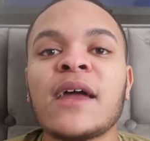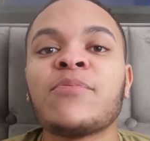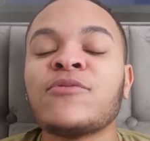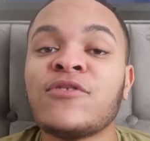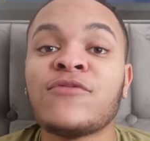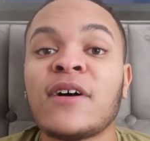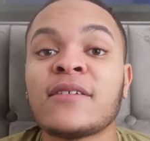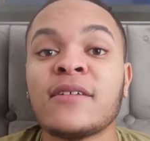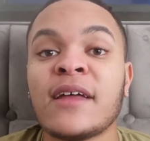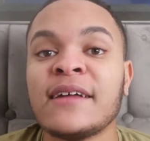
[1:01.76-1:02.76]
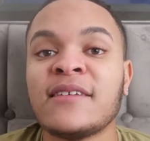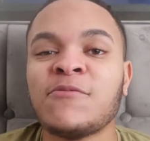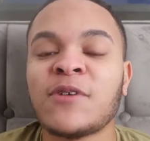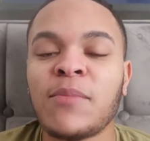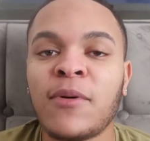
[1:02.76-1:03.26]
April
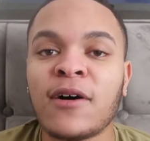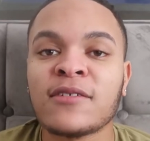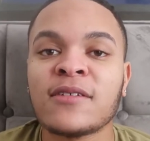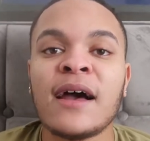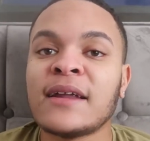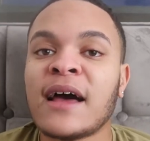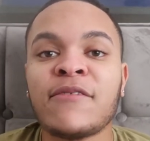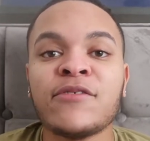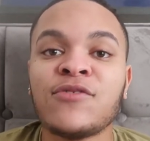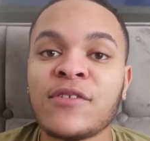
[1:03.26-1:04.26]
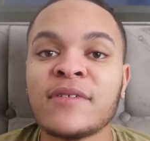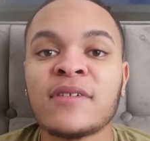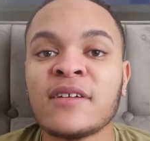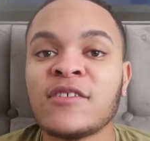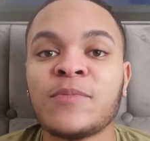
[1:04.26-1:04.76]
2018 when I passed, and I haven't driven
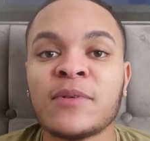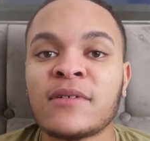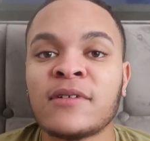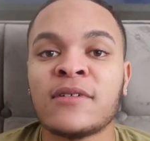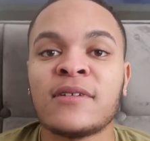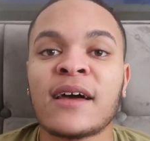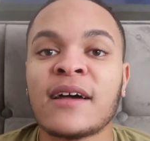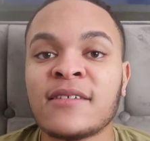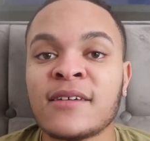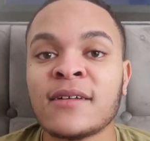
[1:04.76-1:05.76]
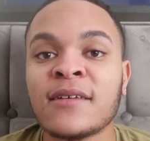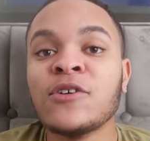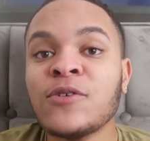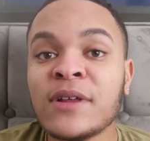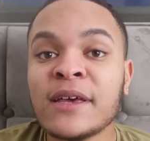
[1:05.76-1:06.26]
since because, like I said,
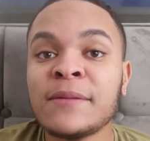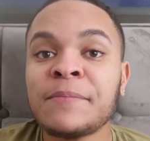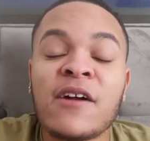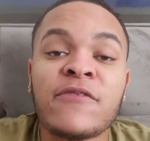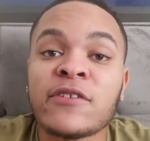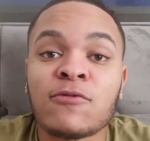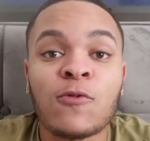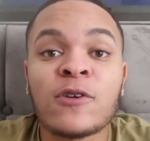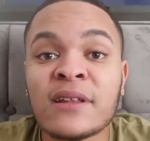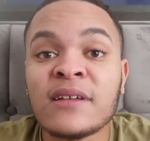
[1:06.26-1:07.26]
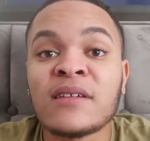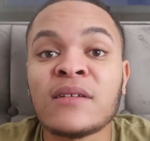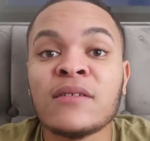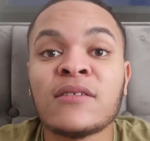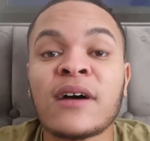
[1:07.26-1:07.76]
uni, everything was walking
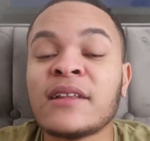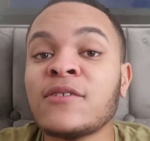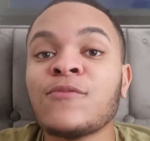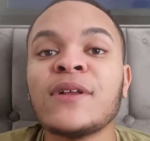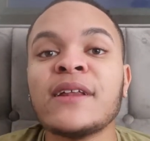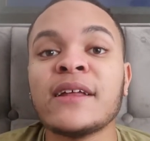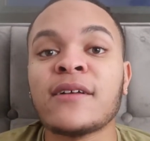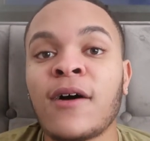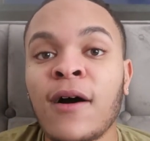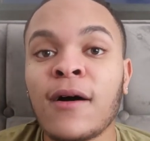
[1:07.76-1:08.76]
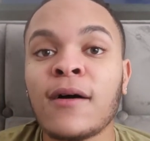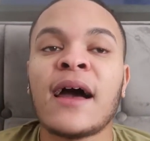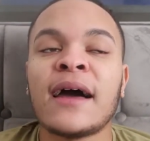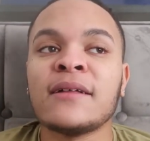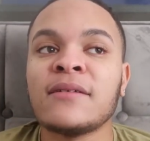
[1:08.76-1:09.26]
distance, so I didn't really need a car,
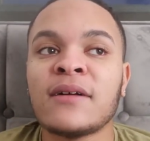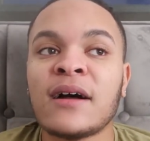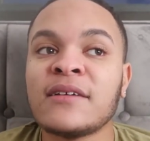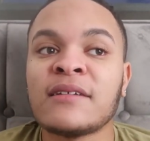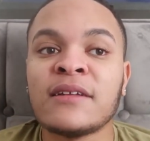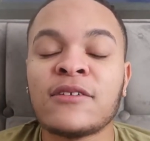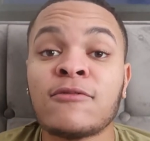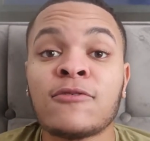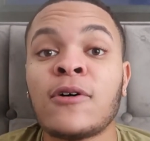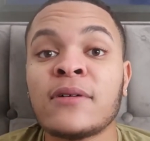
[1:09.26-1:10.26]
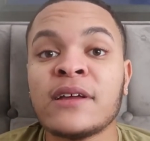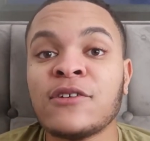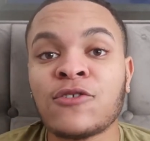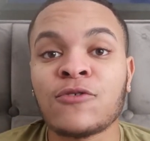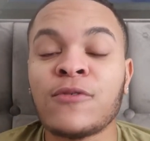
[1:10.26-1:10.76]
and I just need to sort the
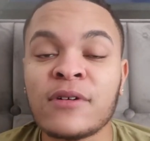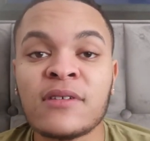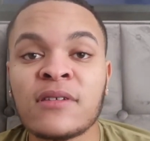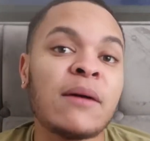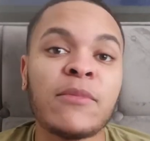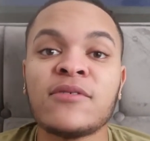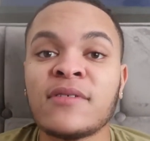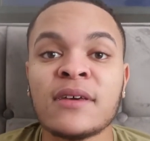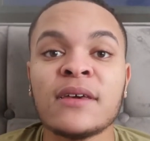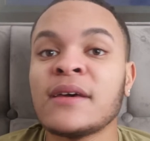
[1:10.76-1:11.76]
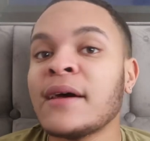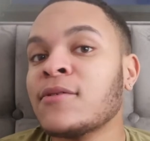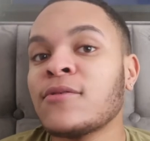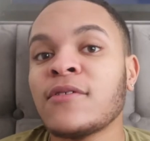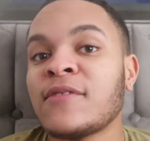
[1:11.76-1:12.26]
insurance, MOT and
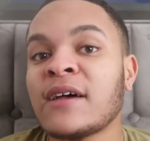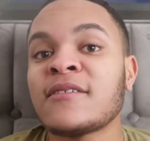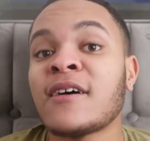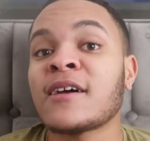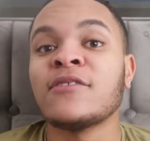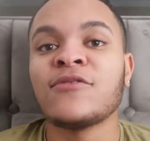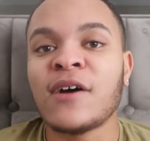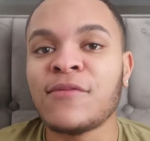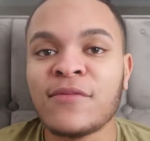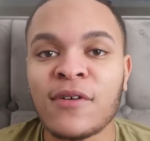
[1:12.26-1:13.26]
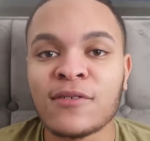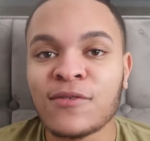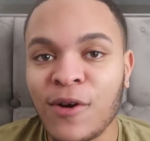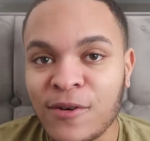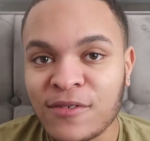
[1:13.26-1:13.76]
all of that so I can drive on
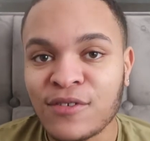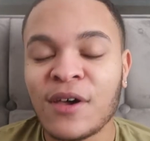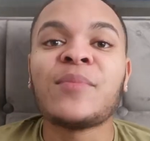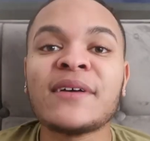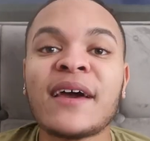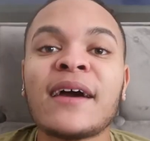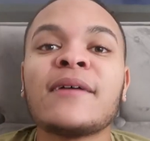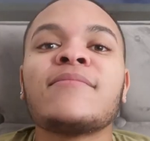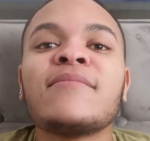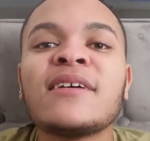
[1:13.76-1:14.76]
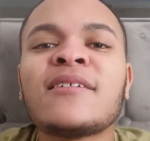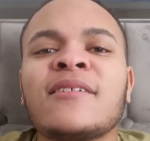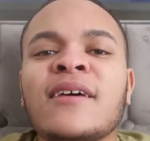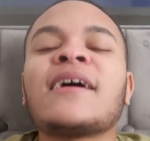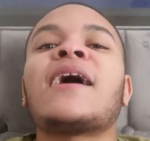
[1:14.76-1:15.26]
the roads. But yeah, this
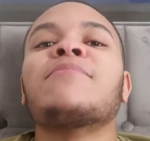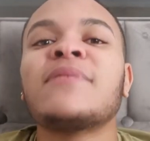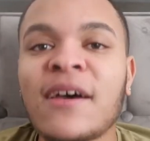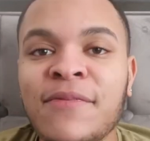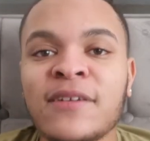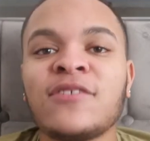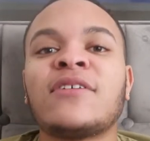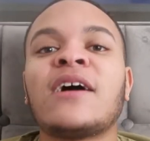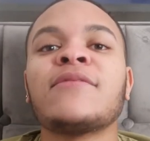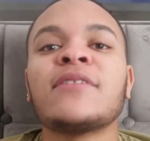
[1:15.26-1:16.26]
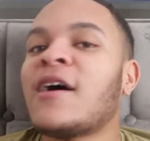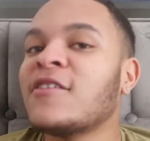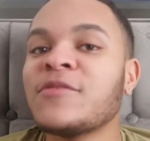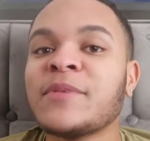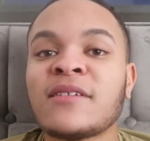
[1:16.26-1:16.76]
year I'm definitely driving
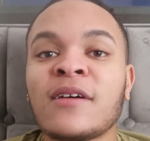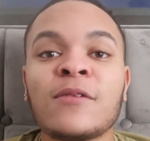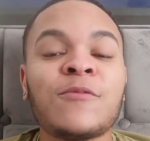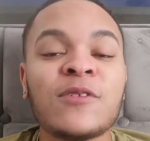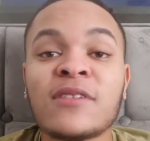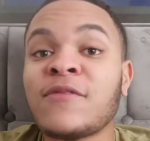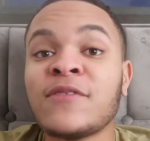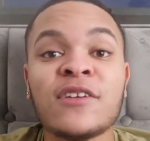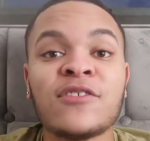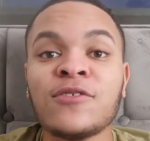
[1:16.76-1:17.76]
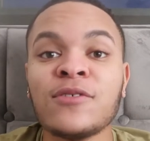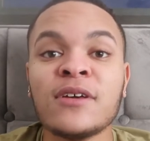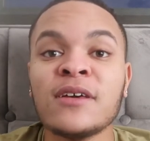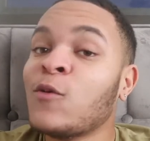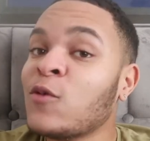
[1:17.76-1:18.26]
100%. Once I finish
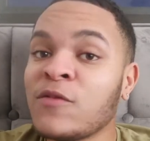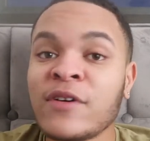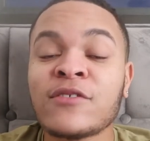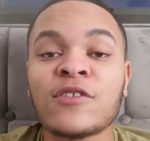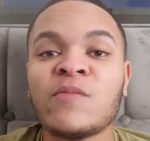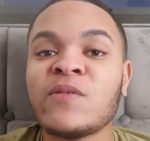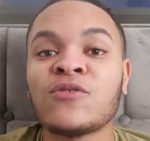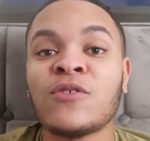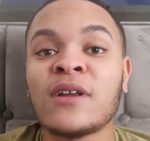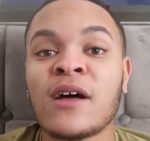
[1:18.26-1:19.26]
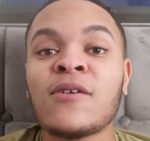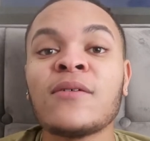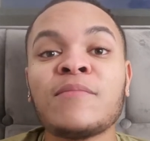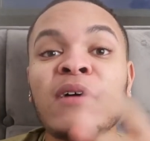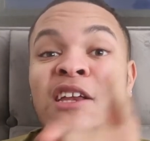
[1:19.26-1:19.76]
uni, all of it is going to be sorted out
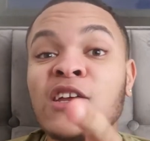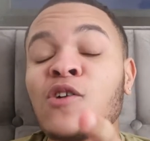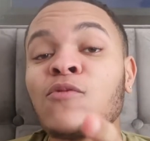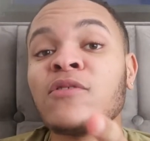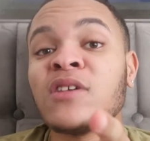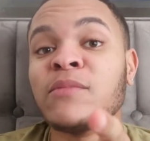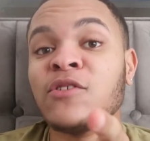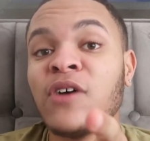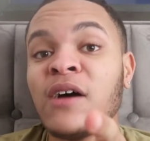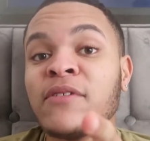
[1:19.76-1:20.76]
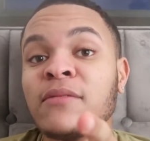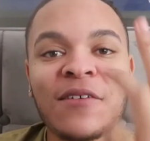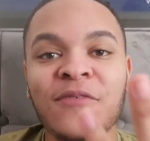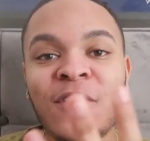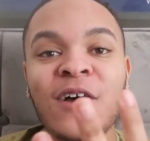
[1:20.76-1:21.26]
and you lot will see me driving.
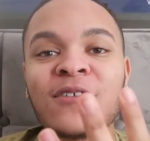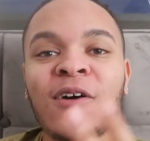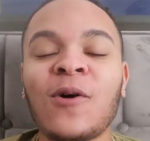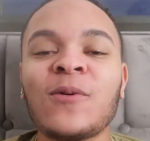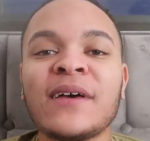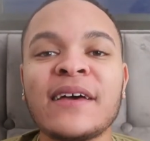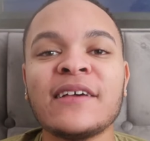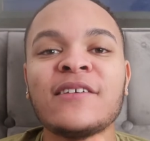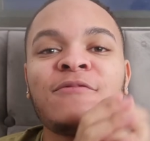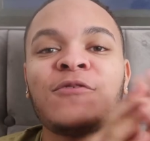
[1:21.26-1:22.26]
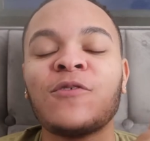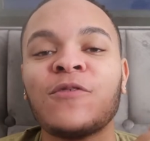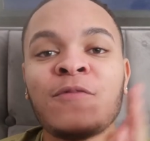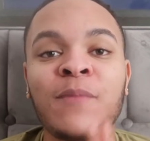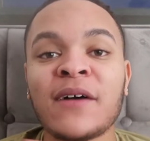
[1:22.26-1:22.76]
The third goal is for
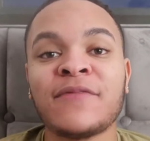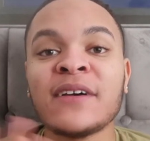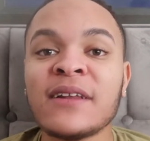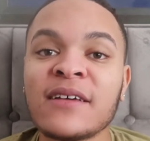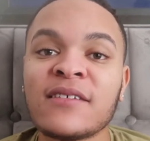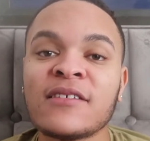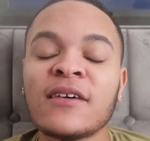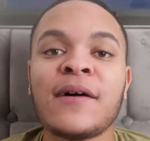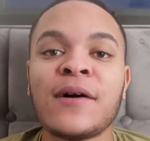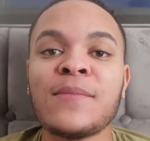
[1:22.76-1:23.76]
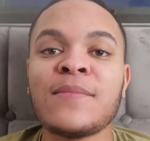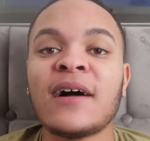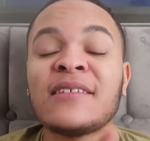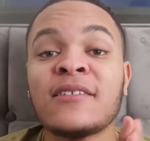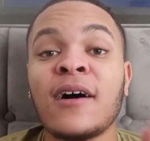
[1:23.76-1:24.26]
my fitness.
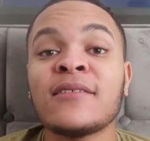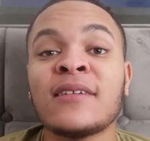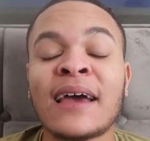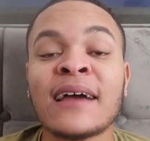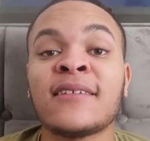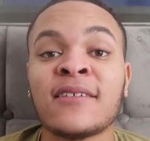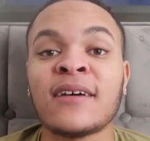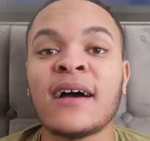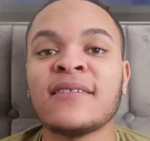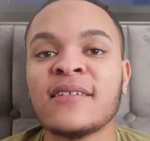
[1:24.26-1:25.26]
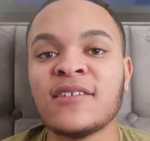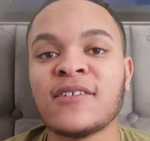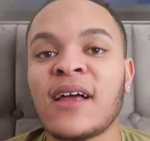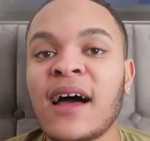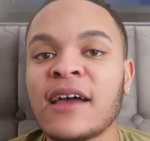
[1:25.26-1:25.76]
I started to exercise in
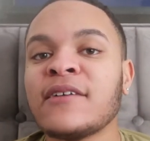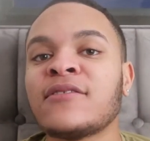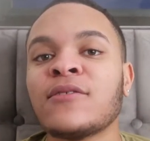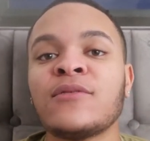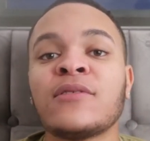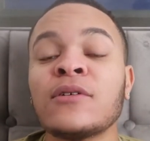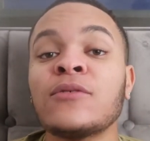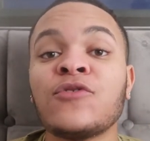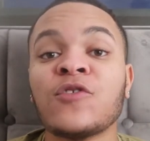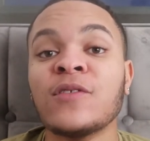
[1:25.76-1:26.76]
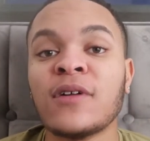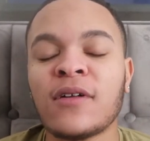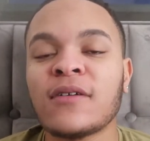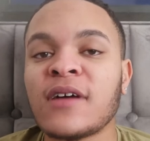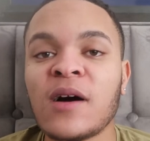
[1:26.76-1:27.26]
July, so still during the
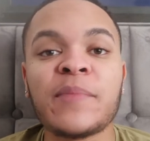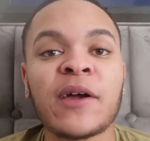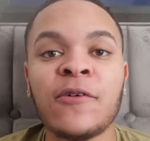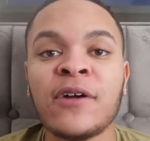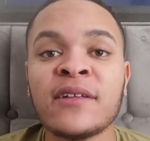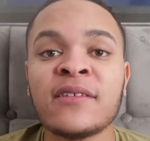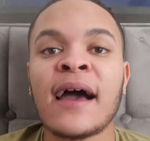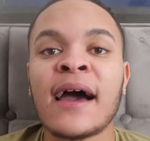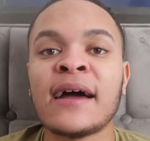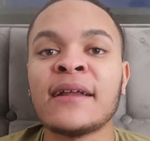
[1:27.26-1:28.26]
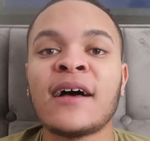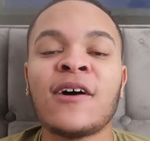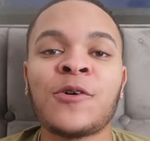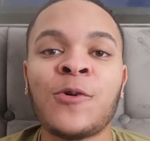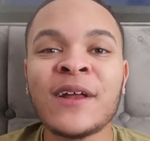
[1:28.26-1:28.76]
lockdown period, and
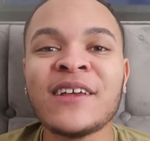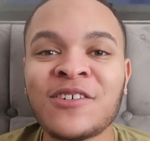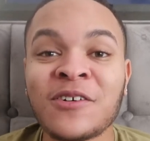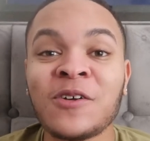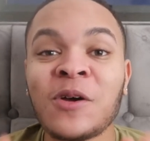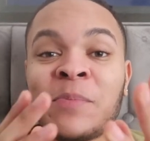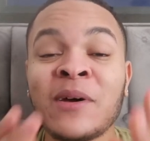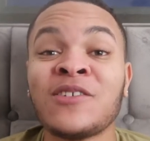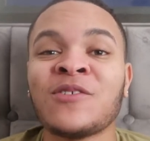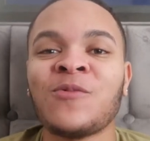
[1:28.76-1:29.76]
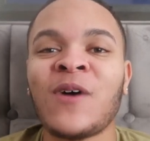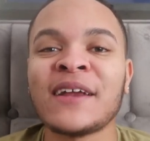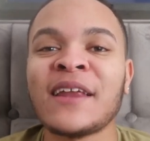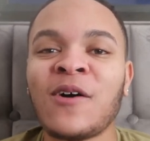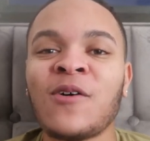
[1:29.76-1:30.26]
I'll quickly show you a picture
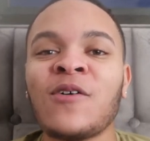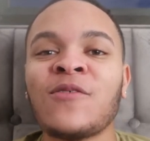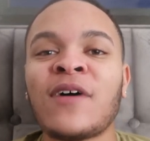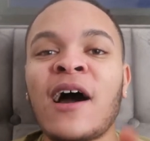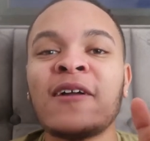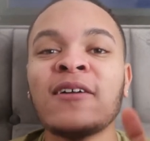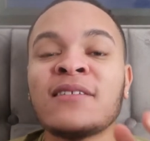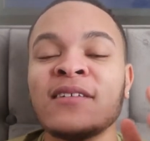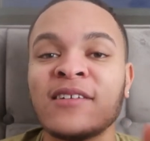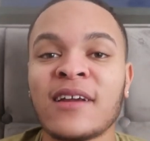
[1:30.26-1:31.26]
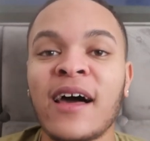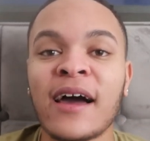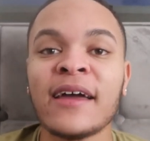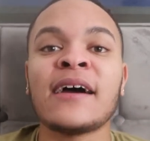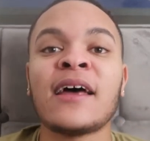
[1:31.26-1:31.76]
right now of how I looked in
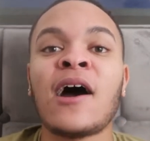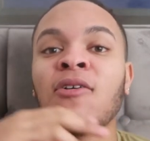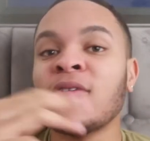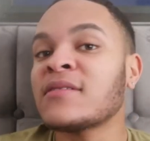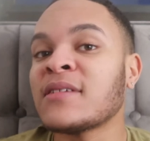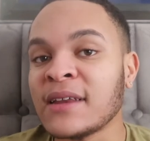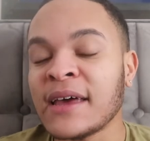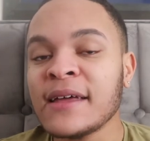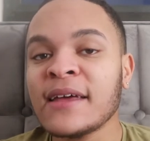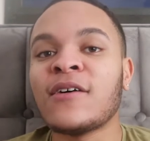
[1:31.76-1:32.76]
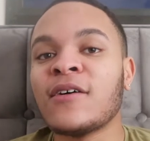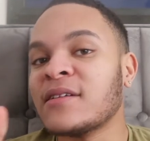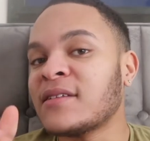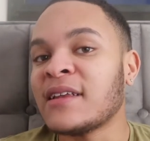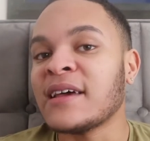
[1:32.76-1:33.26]
July and how I look today.
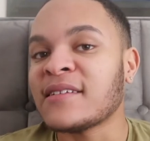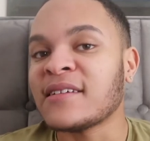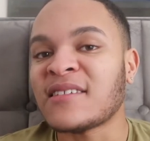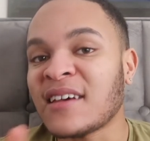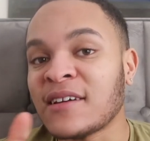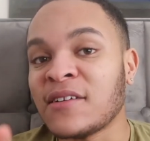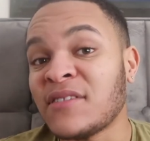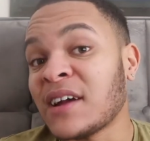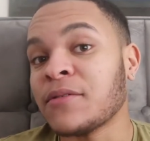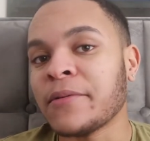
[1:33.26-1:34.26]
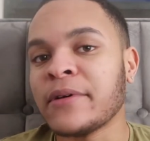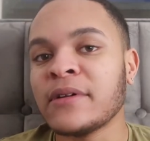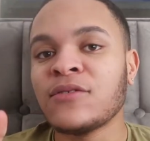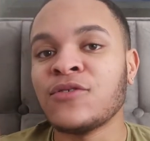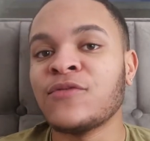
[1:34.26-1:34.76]
Today's the 2nd of January
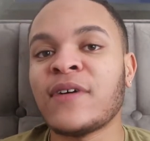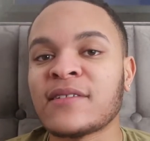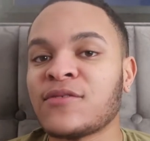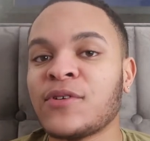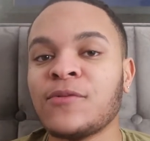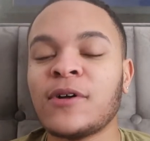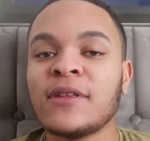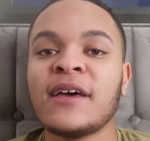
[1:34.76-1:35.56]
2021.